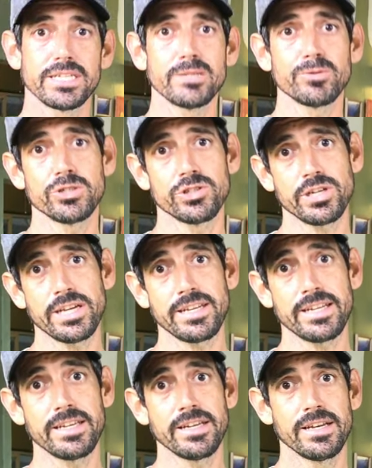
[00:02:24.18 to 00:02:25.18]
it keeps you
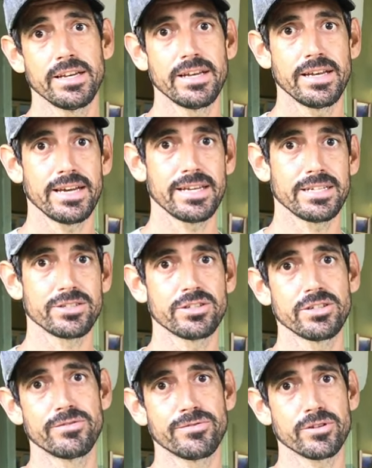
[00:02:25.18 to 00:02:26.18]
shady, and it's
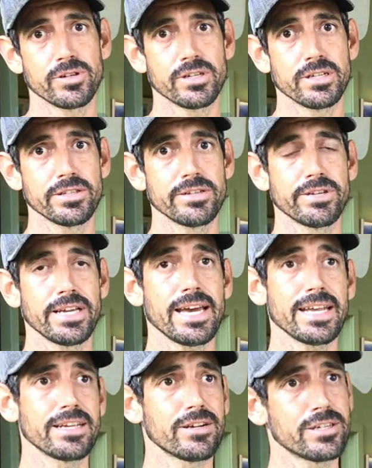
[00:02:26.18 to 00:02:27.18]
good for a living,
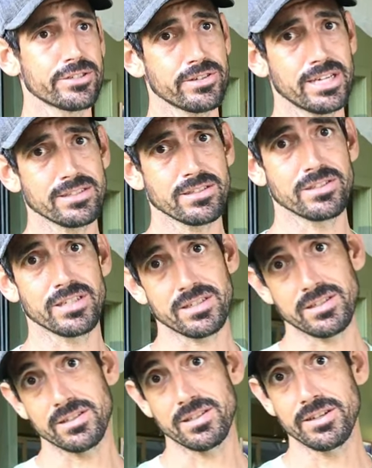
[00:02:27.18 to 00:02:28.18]
and it also has a
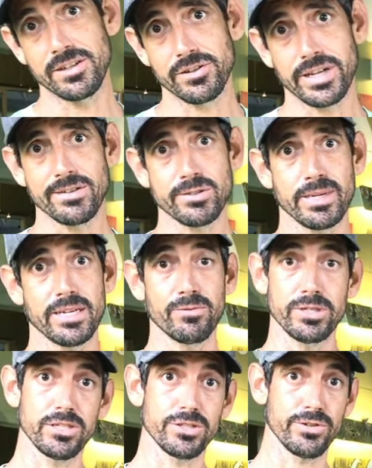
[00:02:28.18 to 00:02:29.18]
6 to 10 year lifespan,
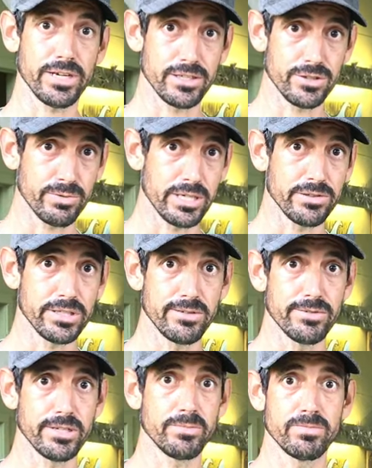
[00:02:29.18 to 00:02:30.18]
which is great as well. It'll
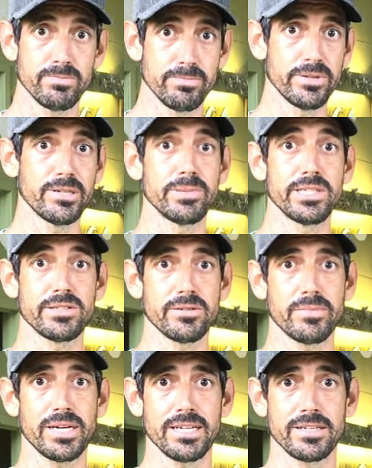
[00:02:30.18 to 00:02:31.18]
give you a bit of peace
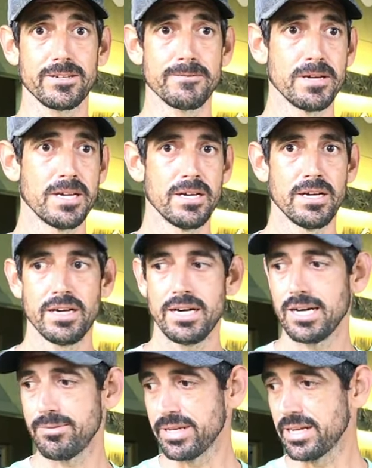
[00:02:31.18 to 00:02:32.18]
of mind.
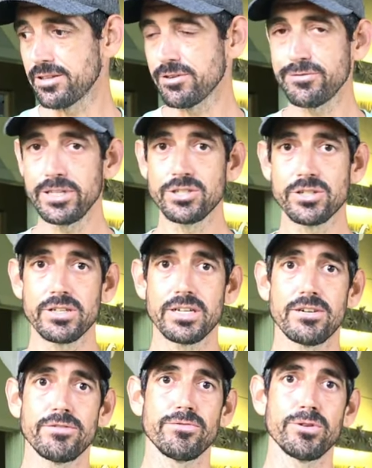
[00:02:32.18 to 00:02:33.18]
Another feature
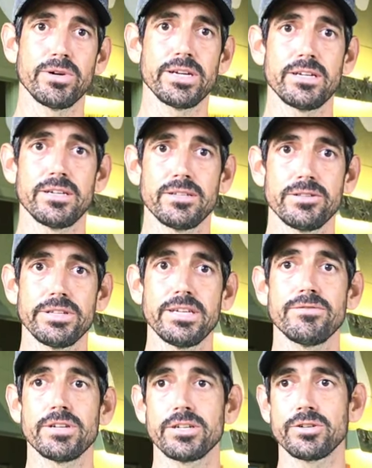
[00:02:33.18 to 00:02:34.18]
of if you want to
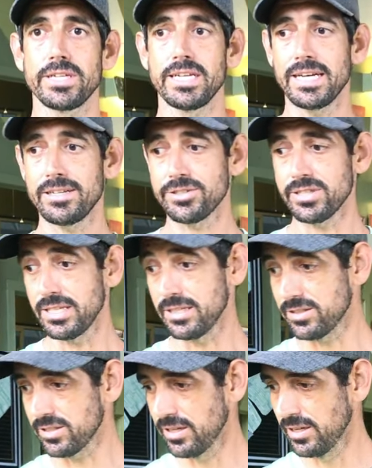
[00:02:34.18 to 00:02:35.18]
live in a greenhouse
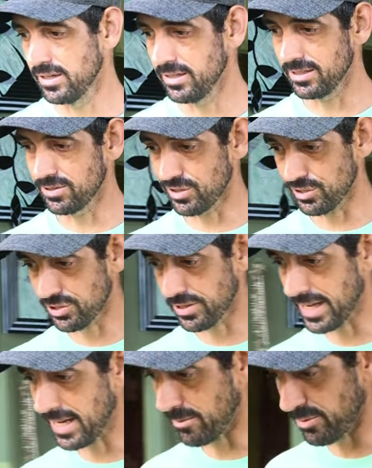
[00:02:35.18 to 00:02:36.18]
is the
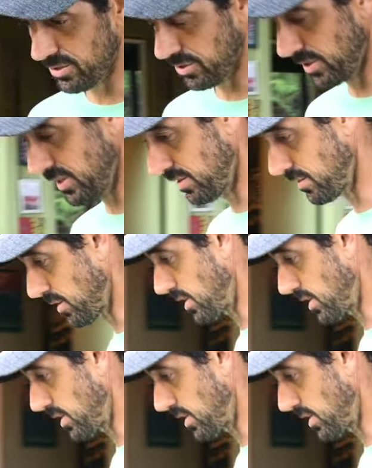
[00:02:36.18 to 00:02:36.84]
slab. So this is a